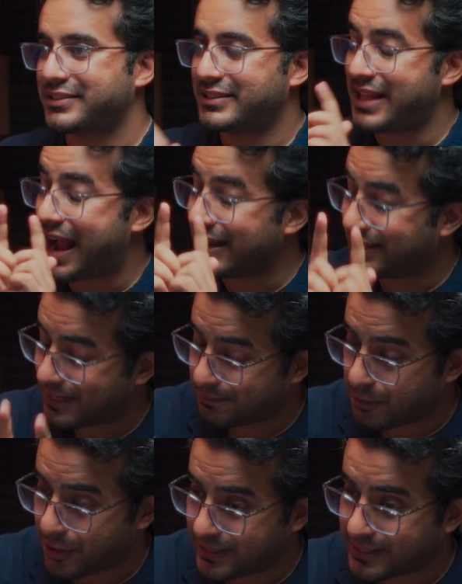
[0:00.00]
because at
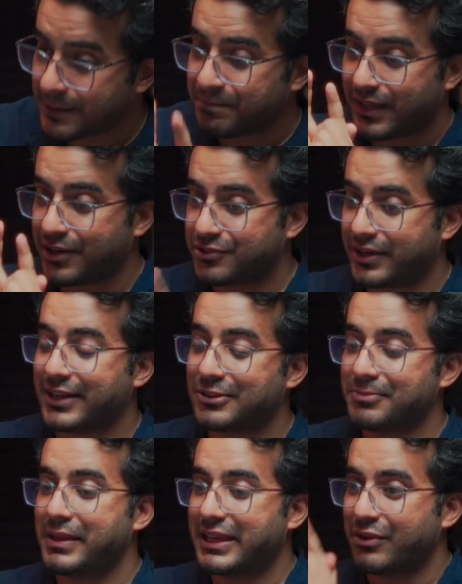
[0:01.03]
that point, you're
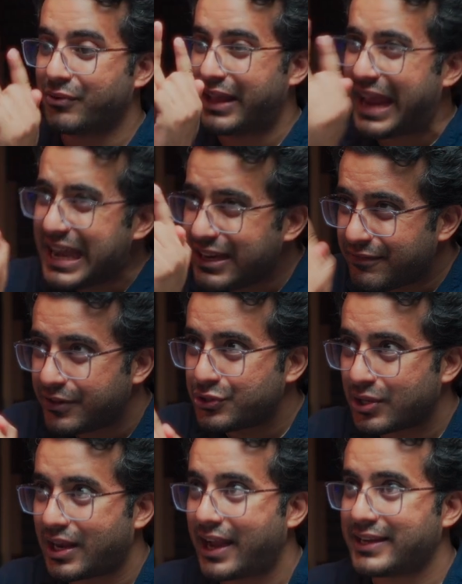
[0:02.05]
trying to make your
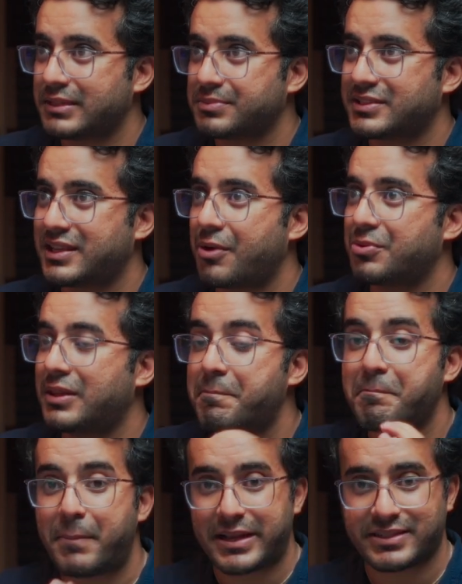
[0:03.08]
individual items sound
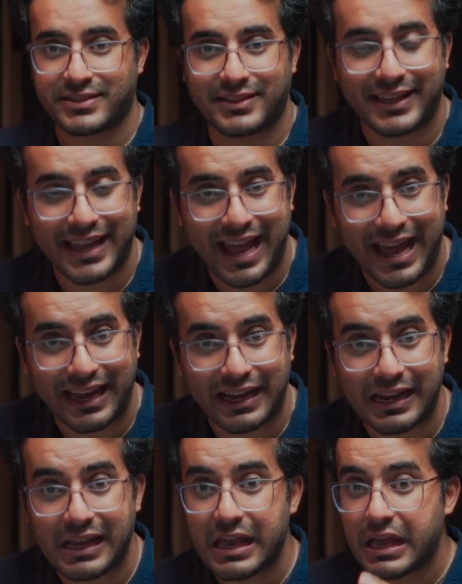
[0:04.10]
the best they
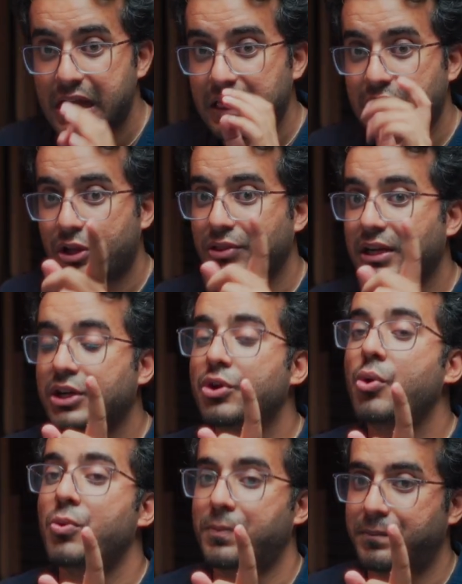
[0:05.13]
can, not the
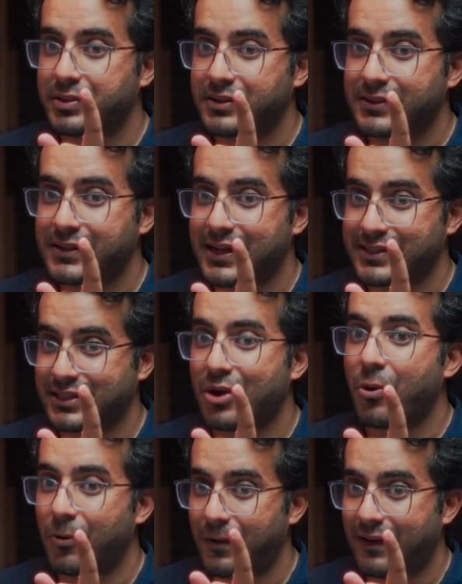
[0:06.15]
group as
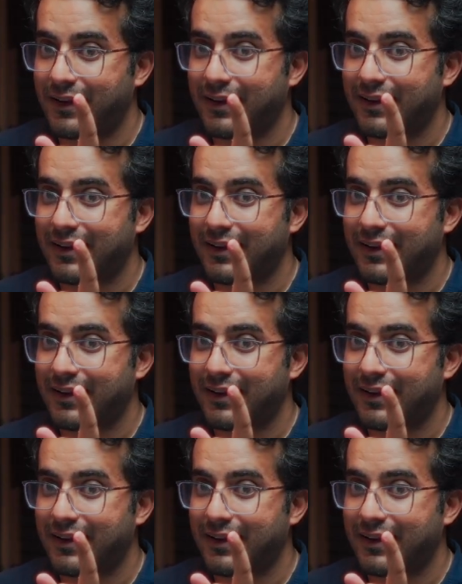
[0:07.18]
a whole.